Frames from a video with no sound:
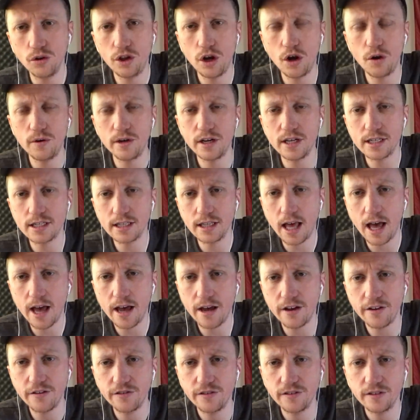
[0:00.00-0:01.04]
no in his
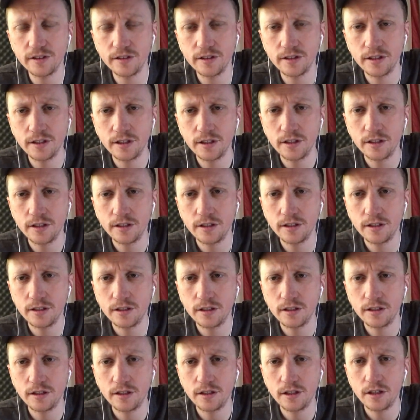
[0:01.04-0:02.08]
life.
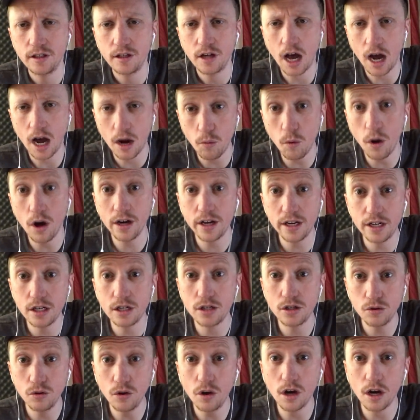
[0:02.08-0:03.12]
I wanted to
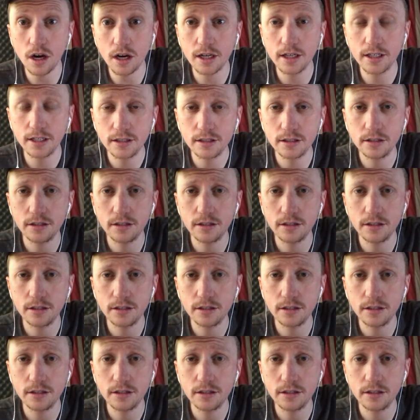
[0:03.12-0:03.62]
talk.